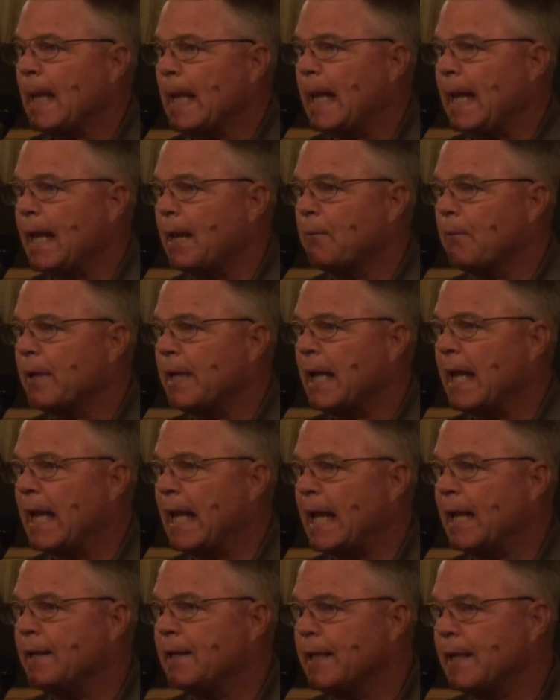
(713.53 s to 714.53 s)
and we
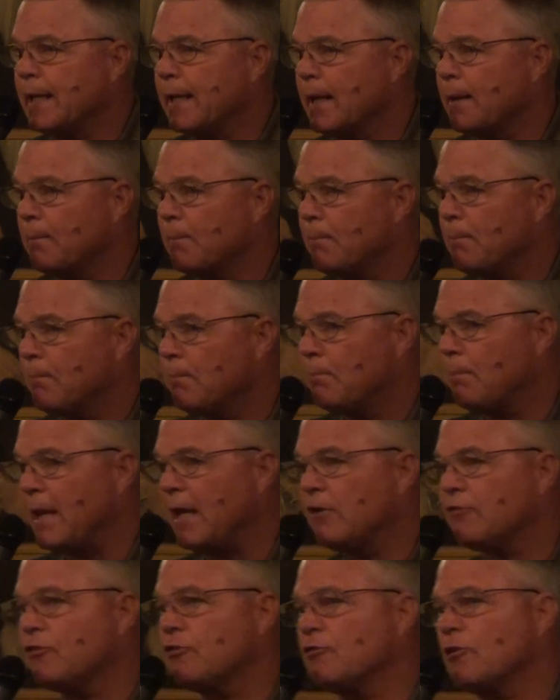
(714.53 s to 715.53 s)
had the
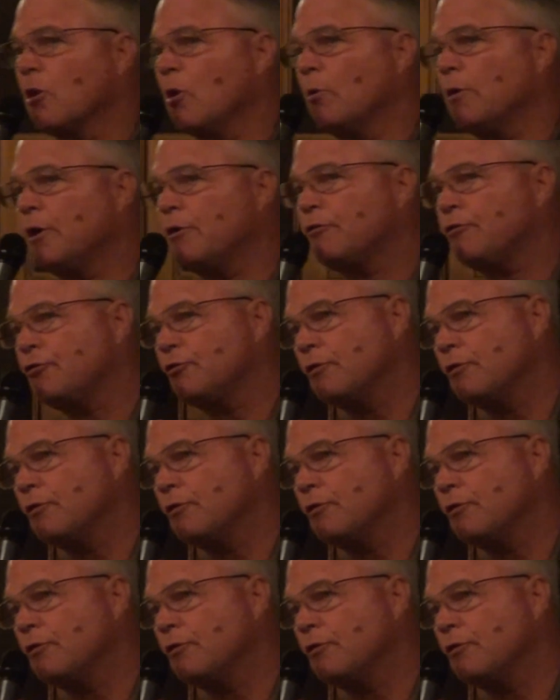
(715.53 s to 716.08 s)
bases loaded,